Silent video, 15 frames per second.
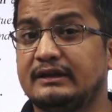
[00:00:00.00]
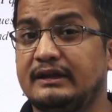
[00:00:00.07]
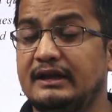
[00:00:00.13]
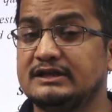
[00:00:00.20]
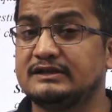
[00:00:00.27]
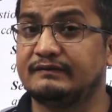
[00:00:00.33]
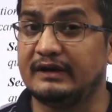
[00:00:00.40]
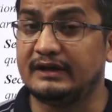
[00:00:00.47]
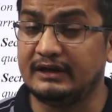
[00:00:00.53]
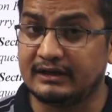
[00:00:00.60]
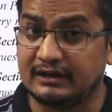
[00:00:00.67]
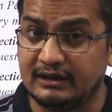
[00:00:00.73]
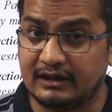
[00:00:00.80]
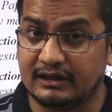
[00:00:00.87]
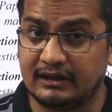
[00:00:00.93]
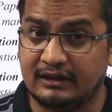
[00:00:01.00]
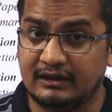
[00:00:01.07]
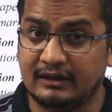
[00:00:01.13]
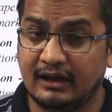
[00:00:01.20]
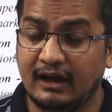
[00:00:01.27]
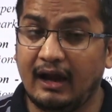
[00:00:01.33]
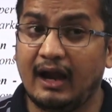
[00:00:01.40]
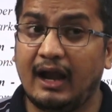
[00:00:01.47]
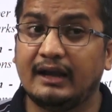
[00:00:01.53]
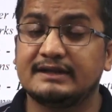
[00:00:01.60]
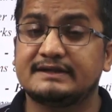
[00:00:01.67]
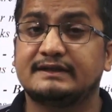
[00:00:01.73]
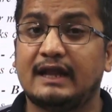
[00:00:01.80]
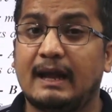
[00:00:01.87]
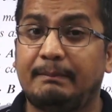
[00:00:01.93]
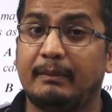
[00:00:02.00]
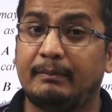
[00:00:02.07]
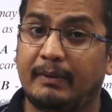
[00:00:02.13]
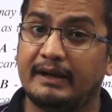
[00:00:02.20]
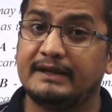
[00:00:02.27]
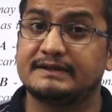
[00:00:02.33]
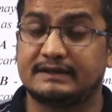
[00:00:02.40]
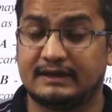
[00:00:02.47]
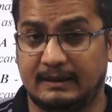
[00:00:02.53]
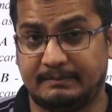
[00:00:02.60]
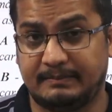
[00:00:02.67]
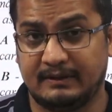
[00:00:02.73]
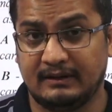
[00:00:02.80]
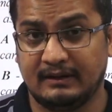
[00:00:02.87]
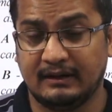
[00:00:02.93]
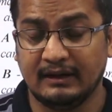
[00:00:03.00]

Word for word: things very clearly and step by step.